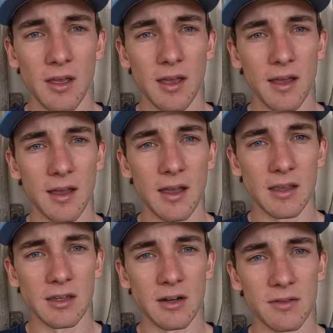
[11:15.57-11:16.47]

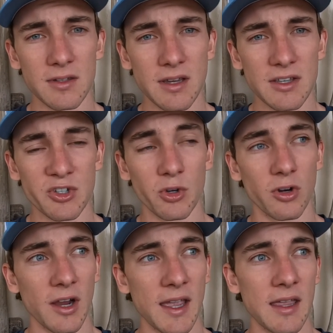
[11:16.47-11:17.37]
uh, you know, these guys are
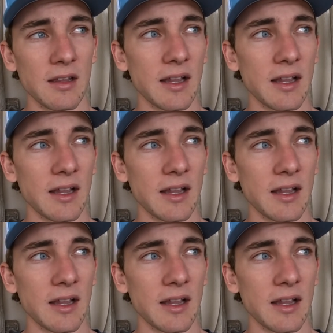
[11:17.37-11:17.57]
great.